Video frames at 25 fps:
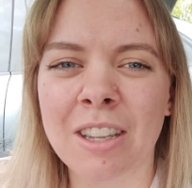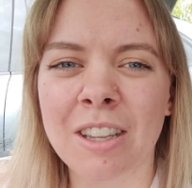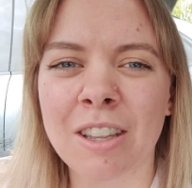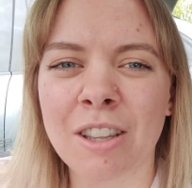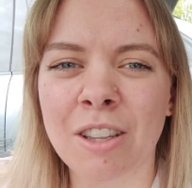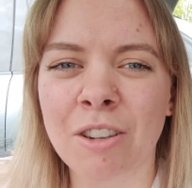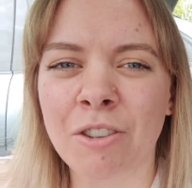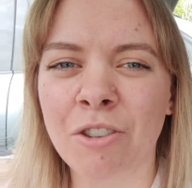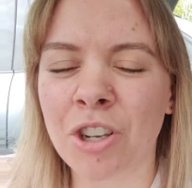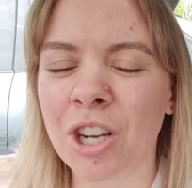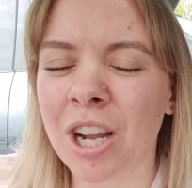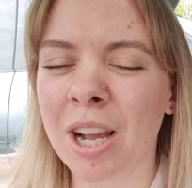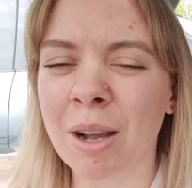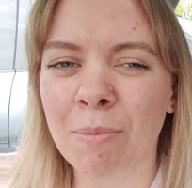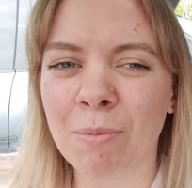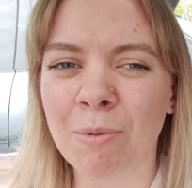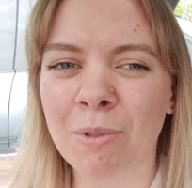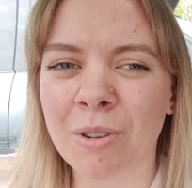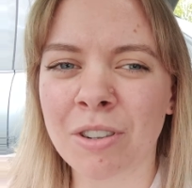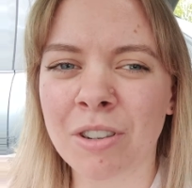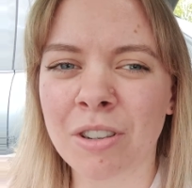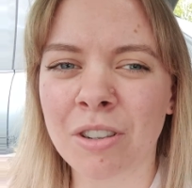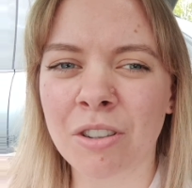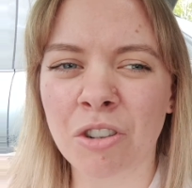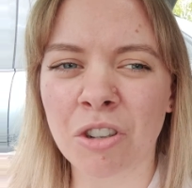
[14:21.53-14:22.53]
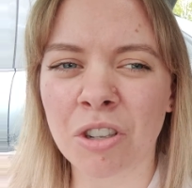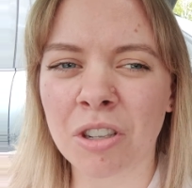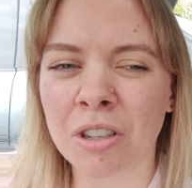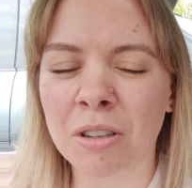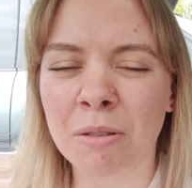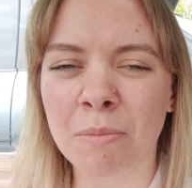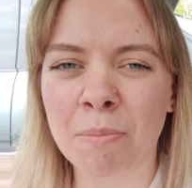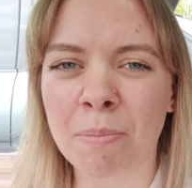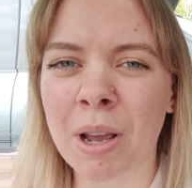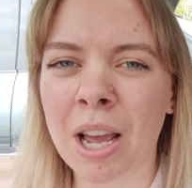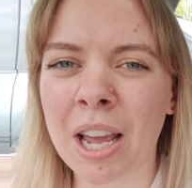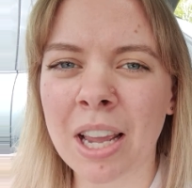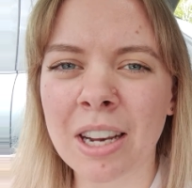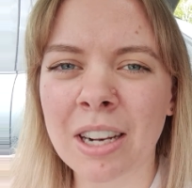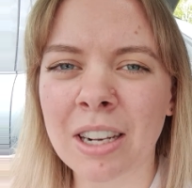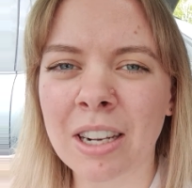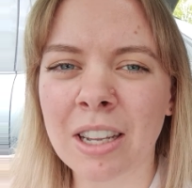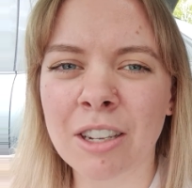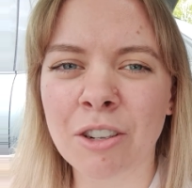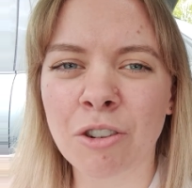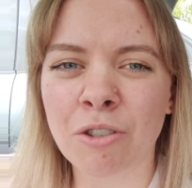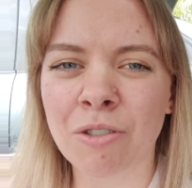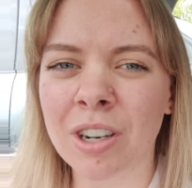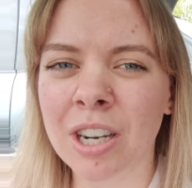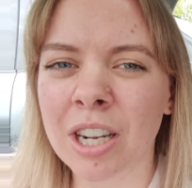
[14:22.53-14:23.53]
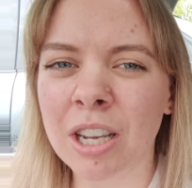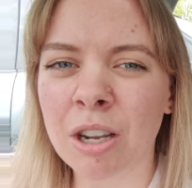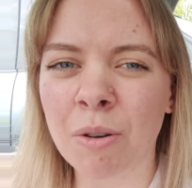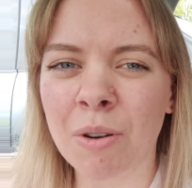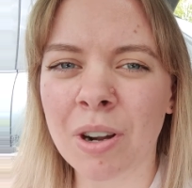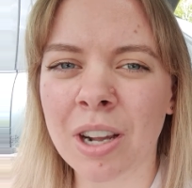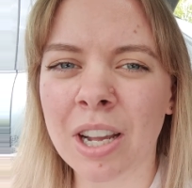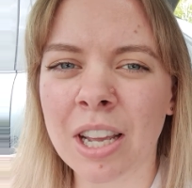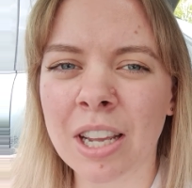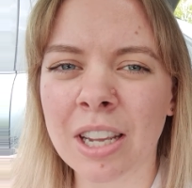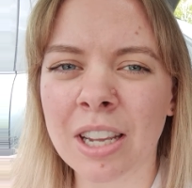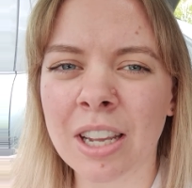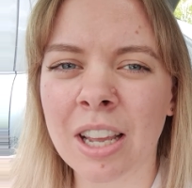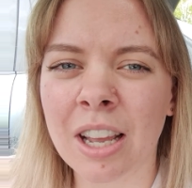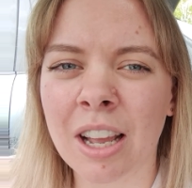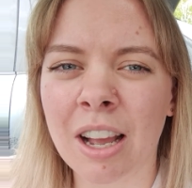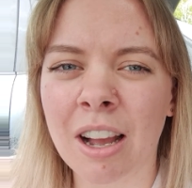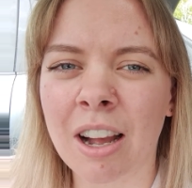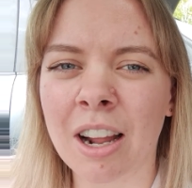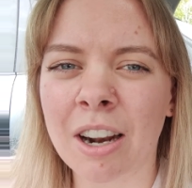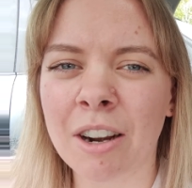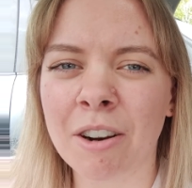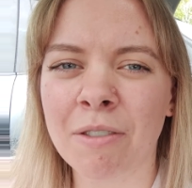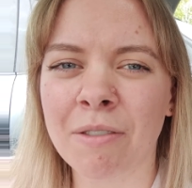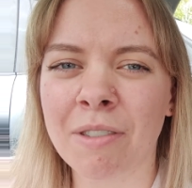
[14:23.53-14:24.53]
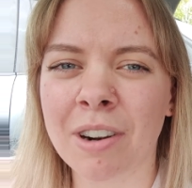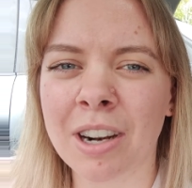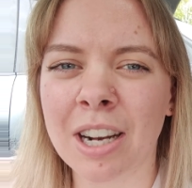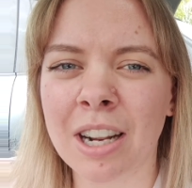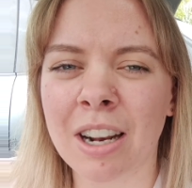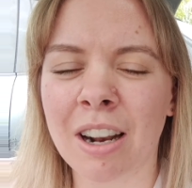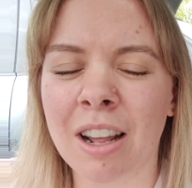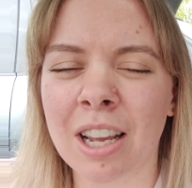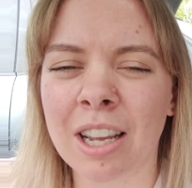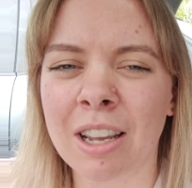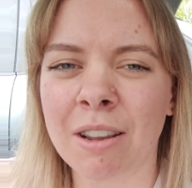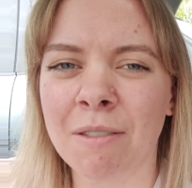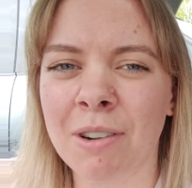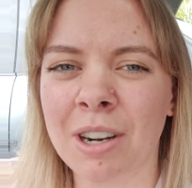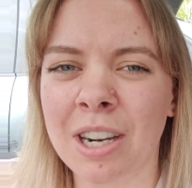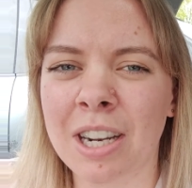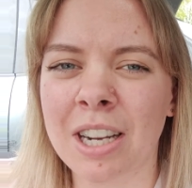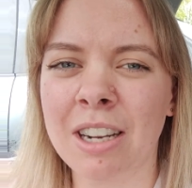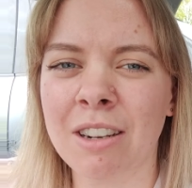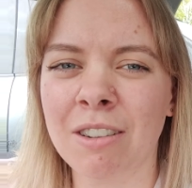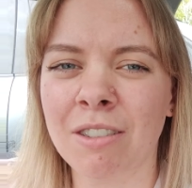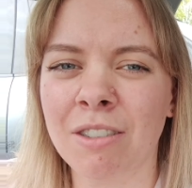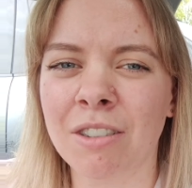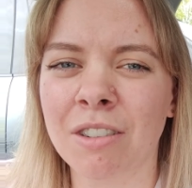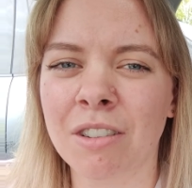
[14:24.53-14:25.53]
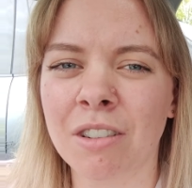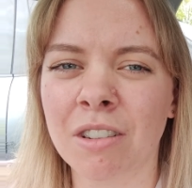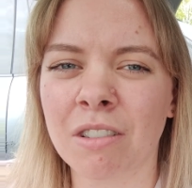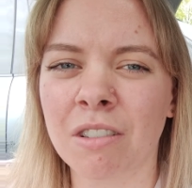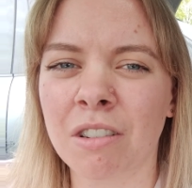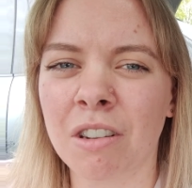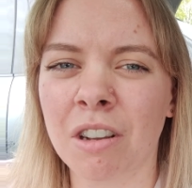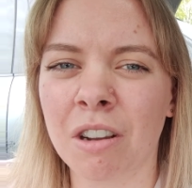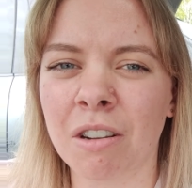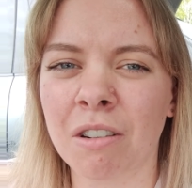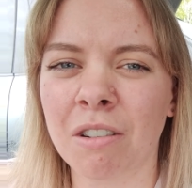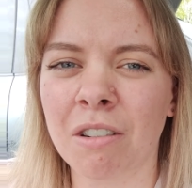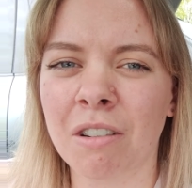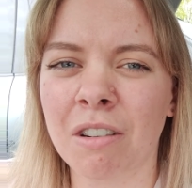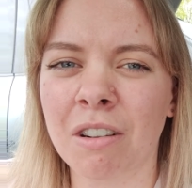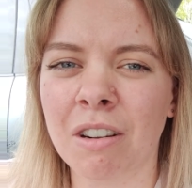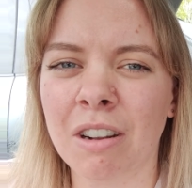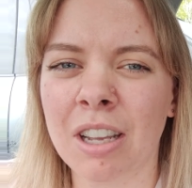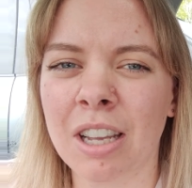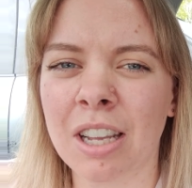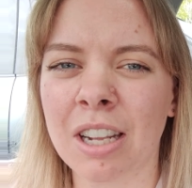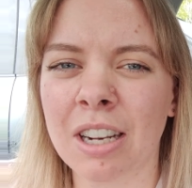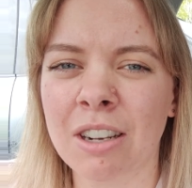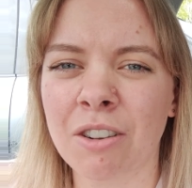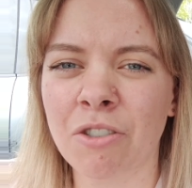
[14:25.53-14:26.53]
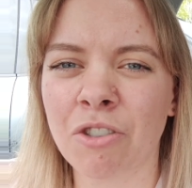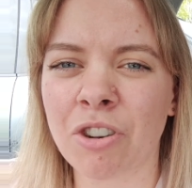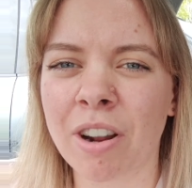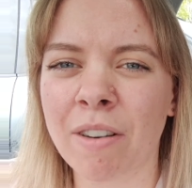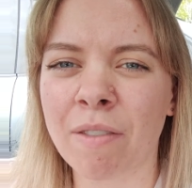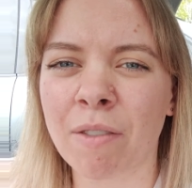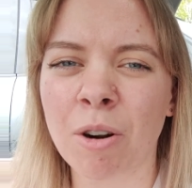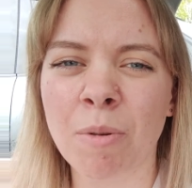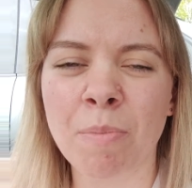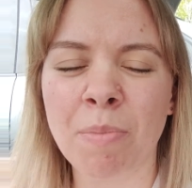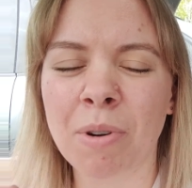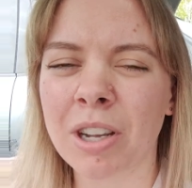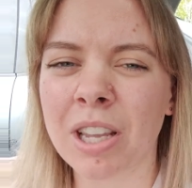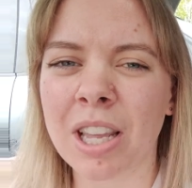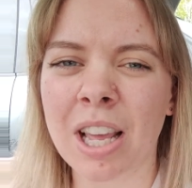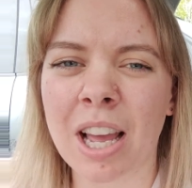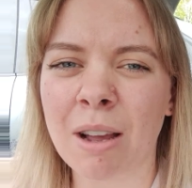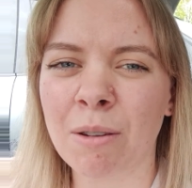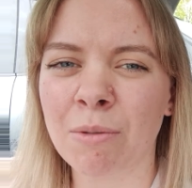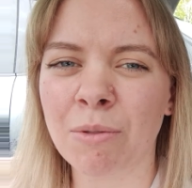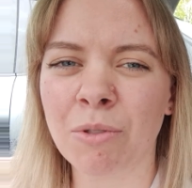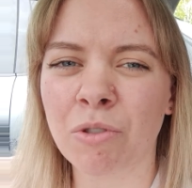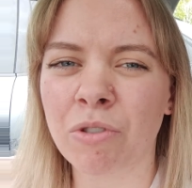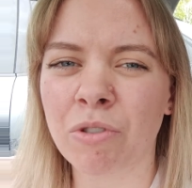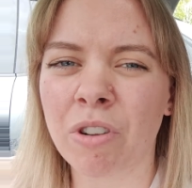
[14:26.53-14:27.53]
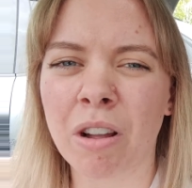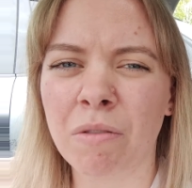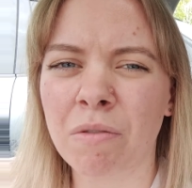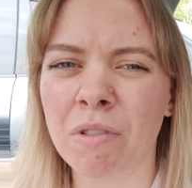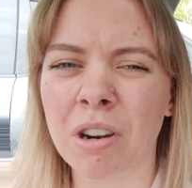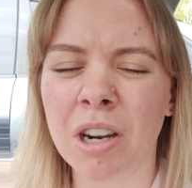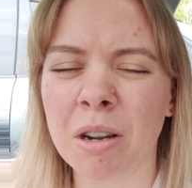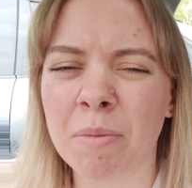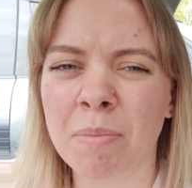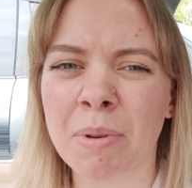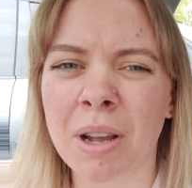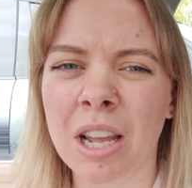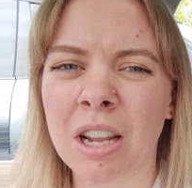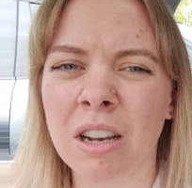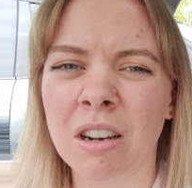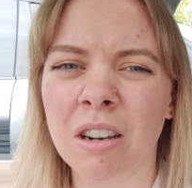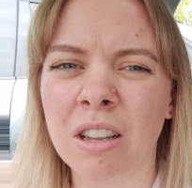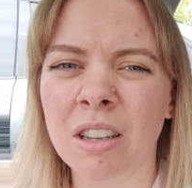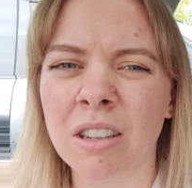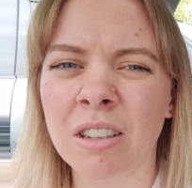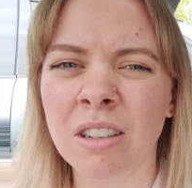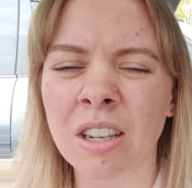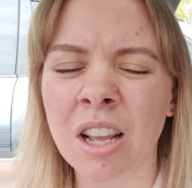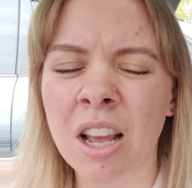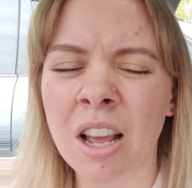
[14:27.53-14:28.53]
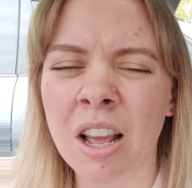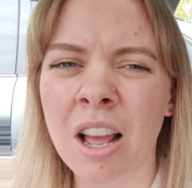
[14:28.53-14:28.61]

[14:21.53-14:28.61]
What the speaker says: the jab was just painless, really quick. I don't really like it when needles go in general, but yeah, it was like really painless.